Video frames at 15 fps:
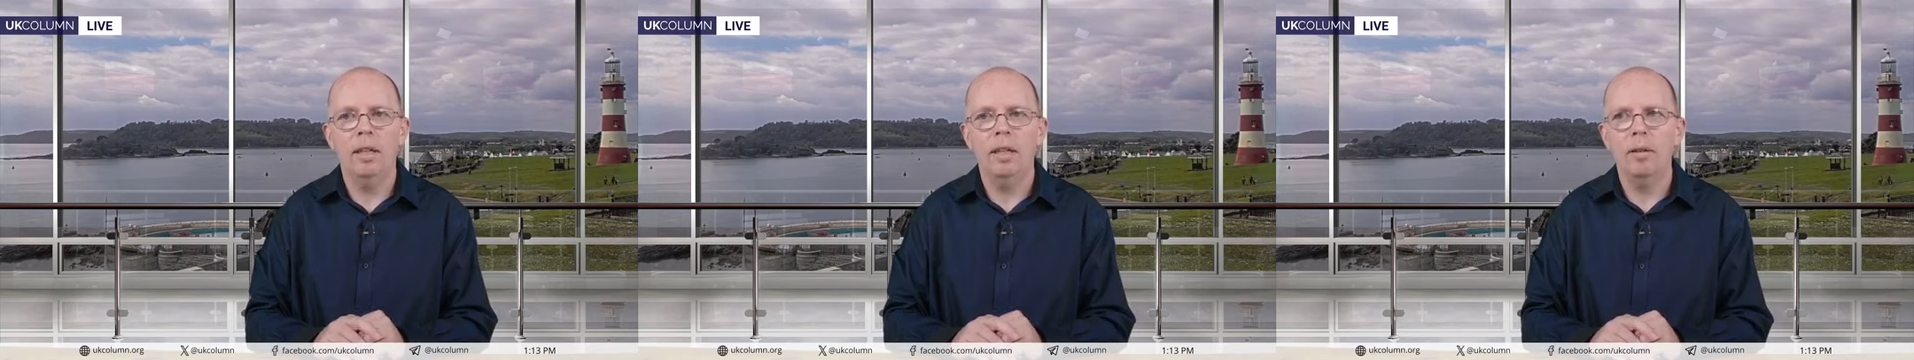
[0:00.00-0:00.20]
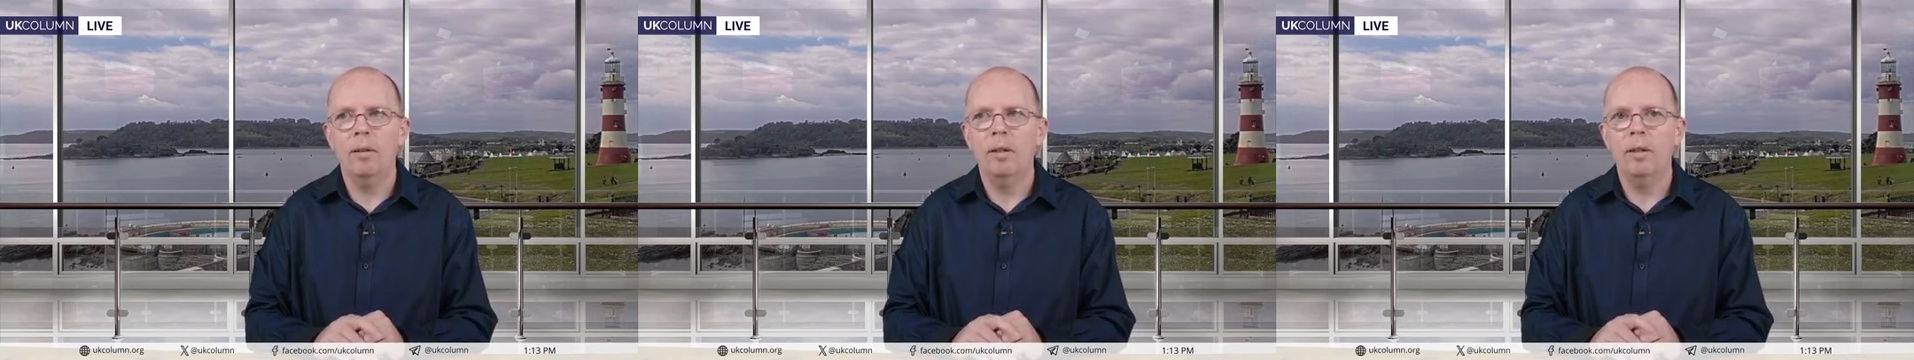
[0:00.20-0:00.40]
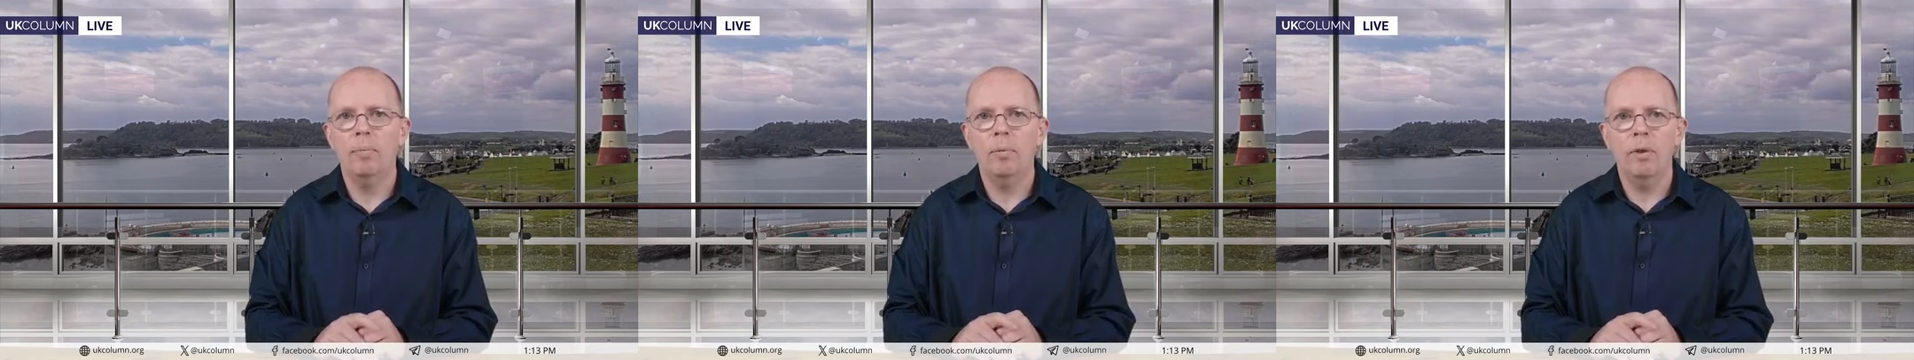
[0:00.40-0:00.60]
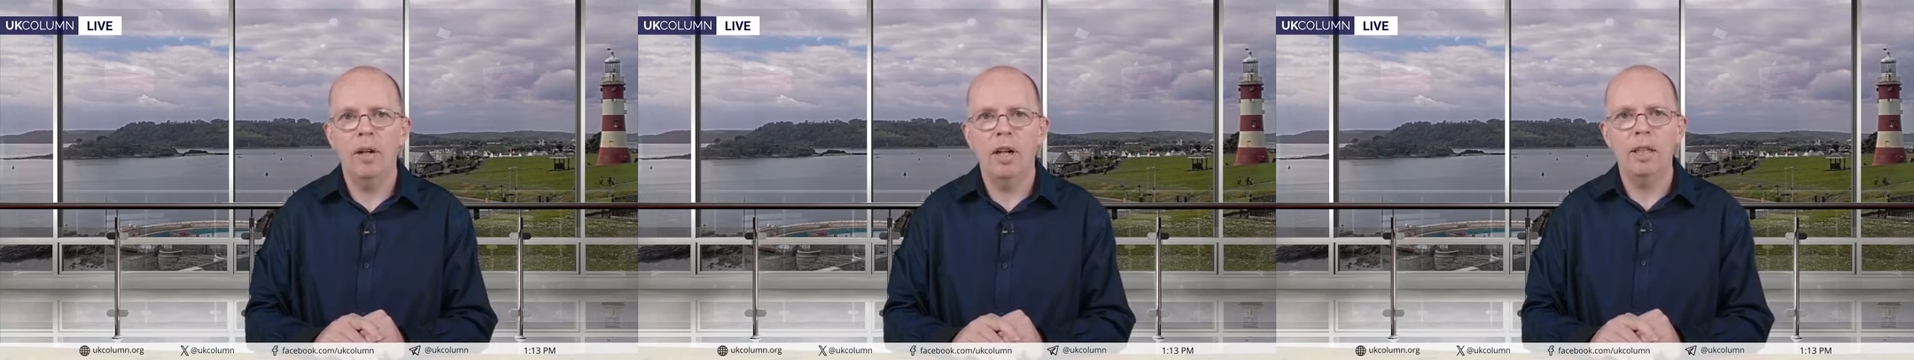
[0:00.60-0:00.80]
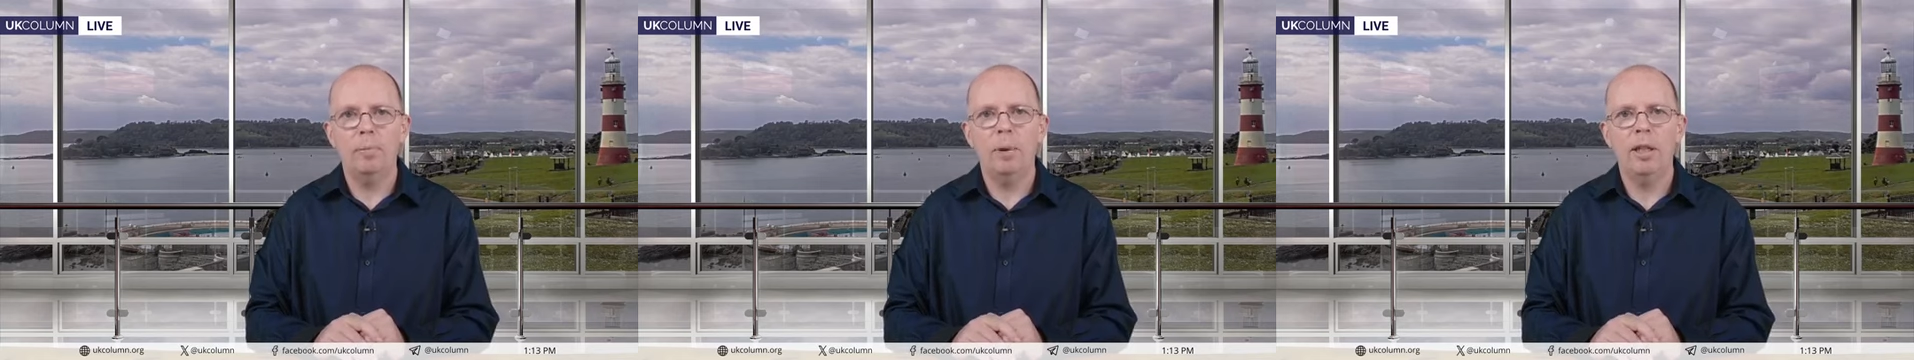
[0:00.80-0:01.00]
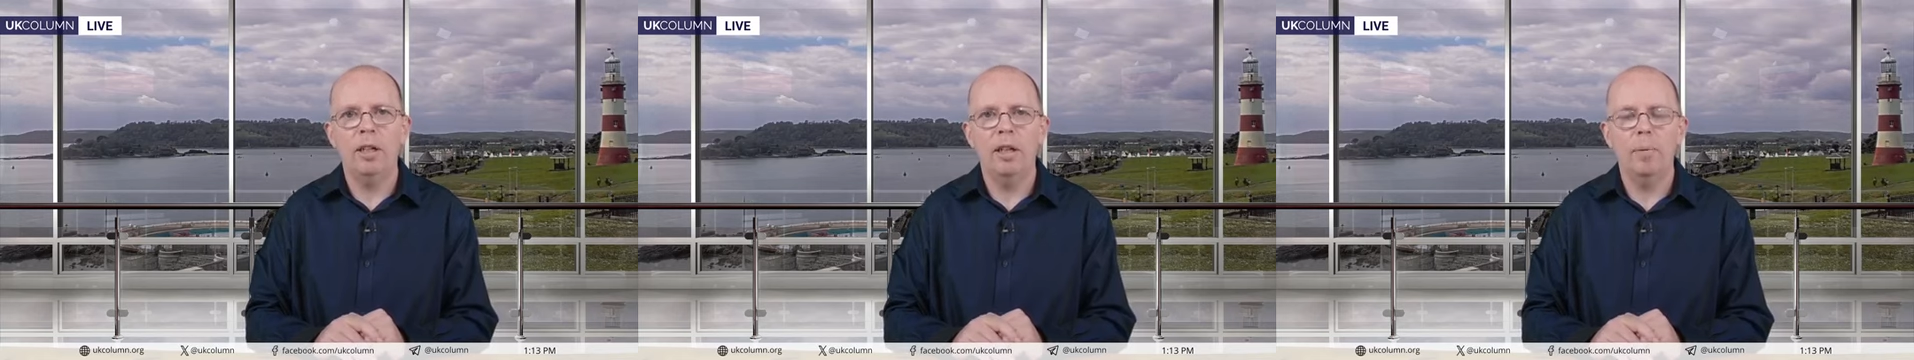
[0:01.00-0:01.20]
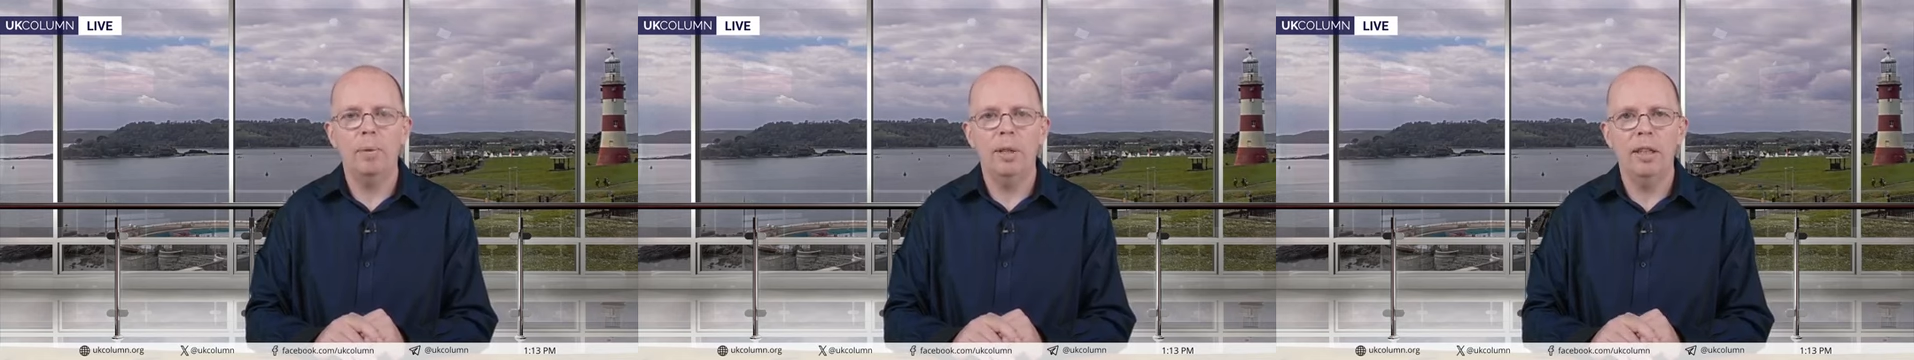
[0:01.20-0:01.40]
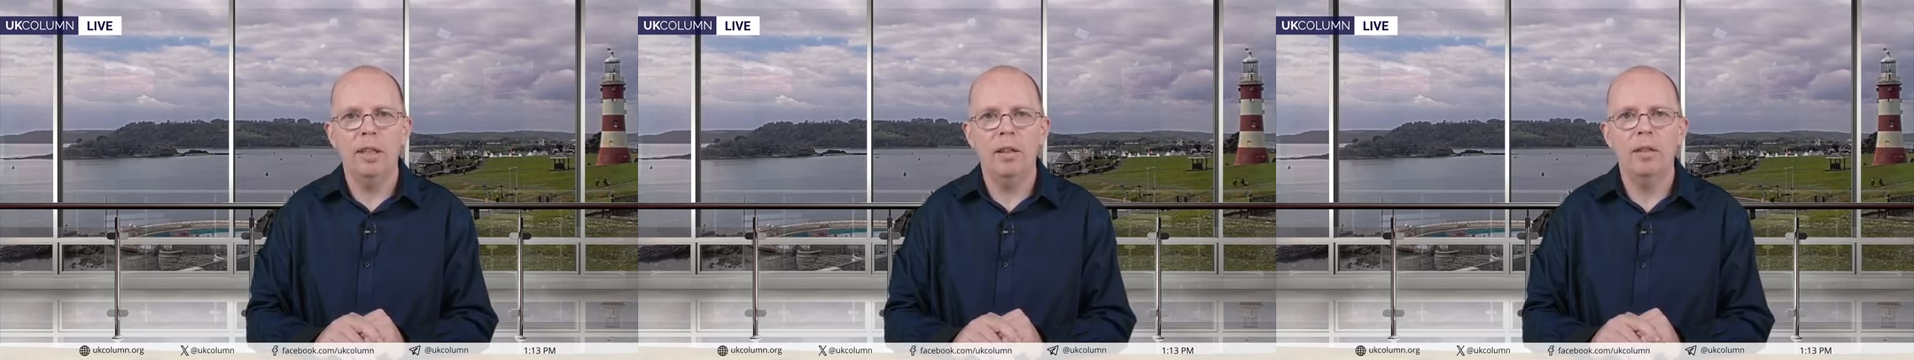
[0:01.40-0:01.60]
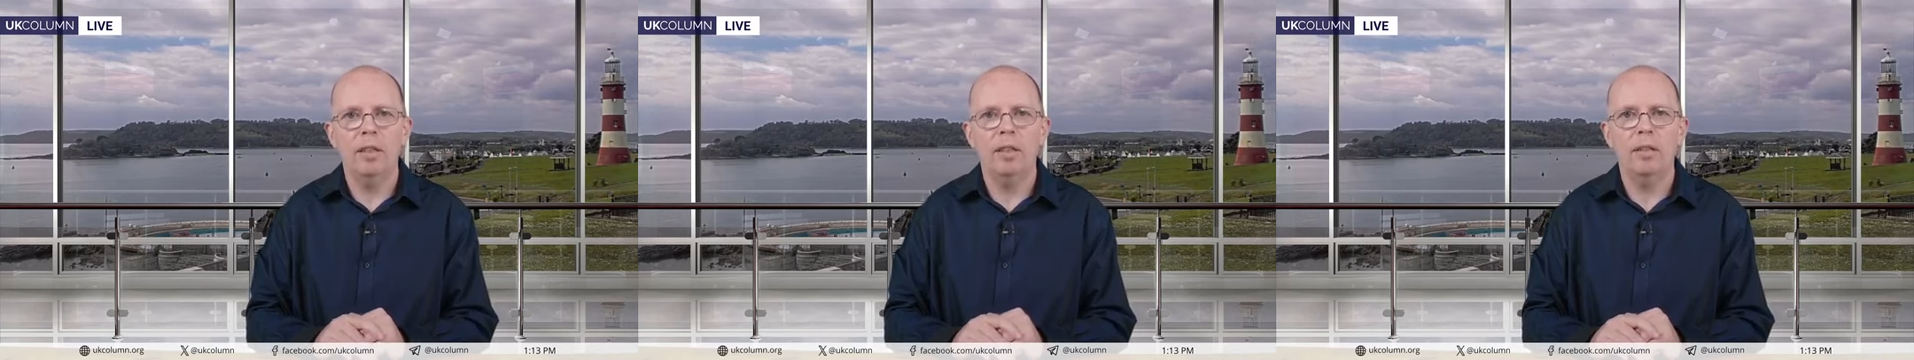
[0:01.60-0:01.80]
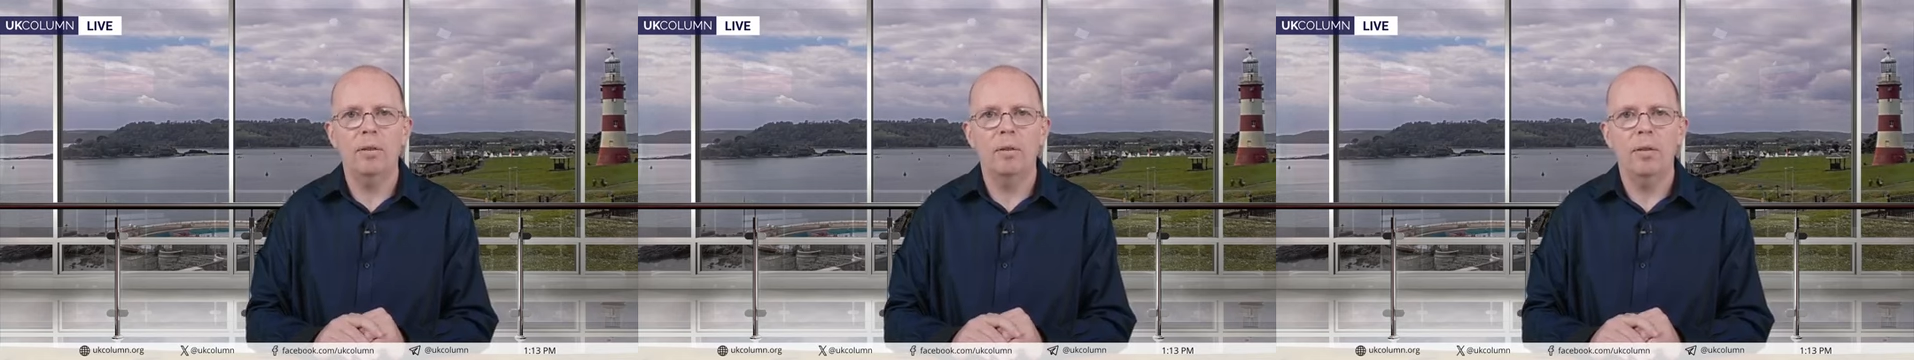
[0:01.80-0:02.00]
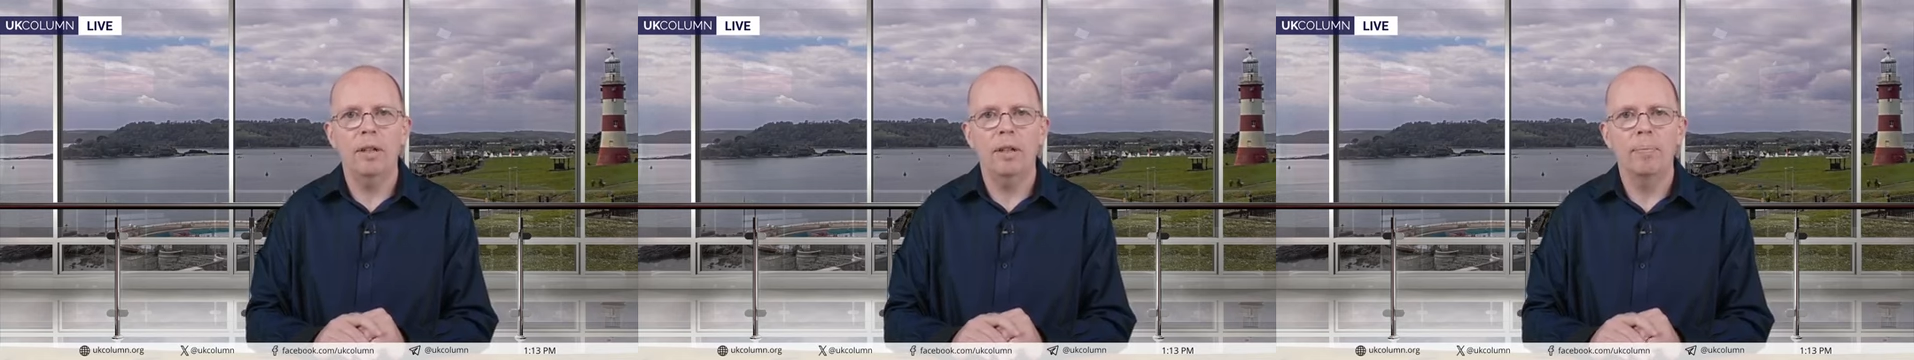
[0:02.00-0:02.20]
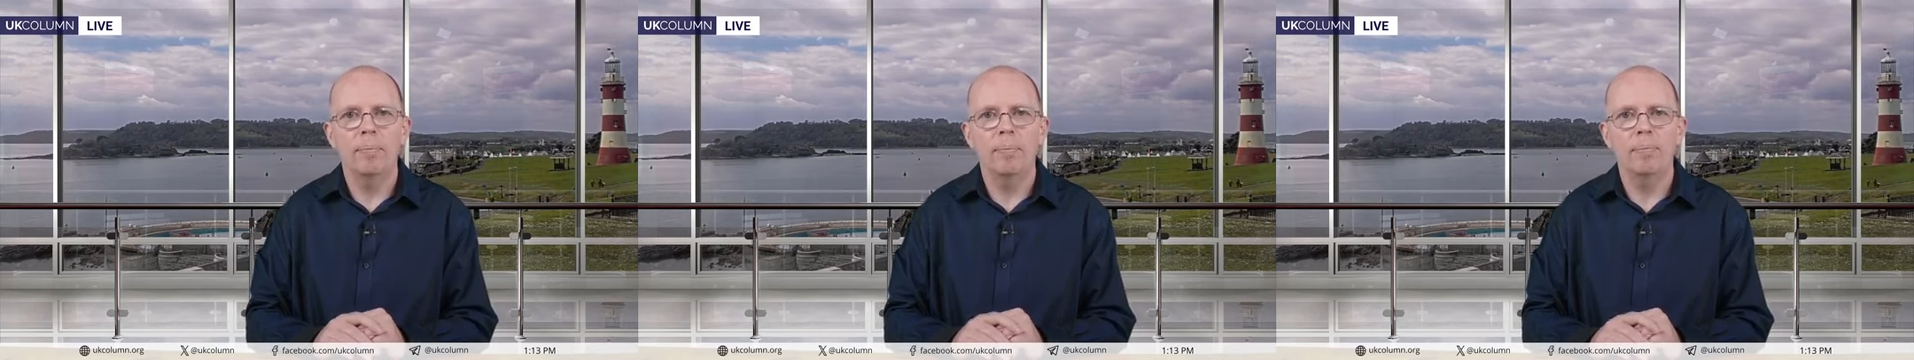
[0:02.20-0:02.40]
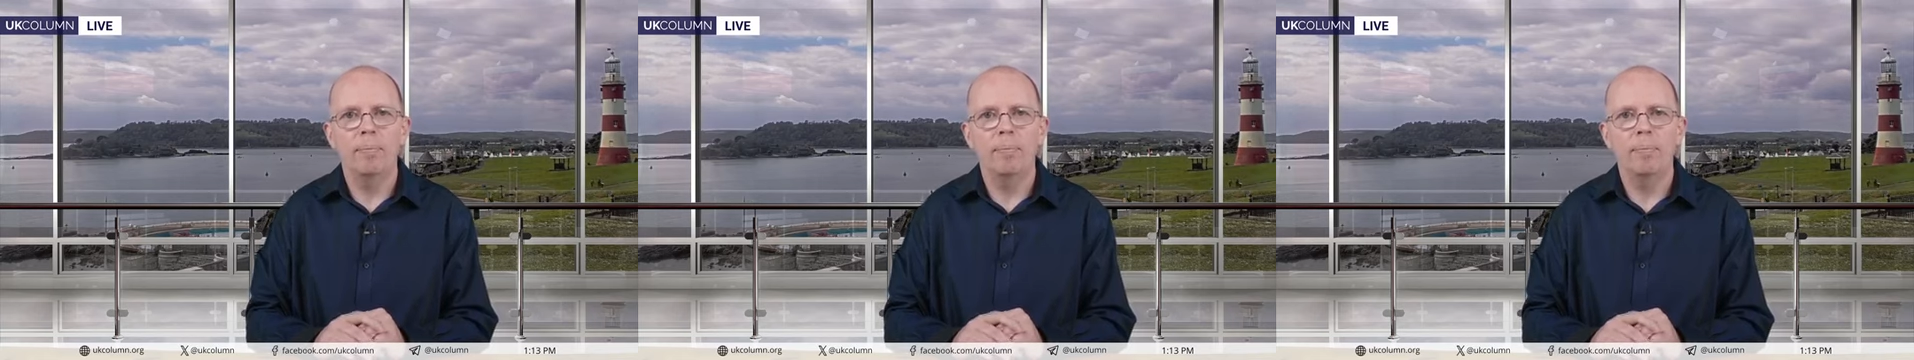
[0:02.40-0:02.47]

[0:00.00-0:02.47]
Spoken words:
There has been an update on this story.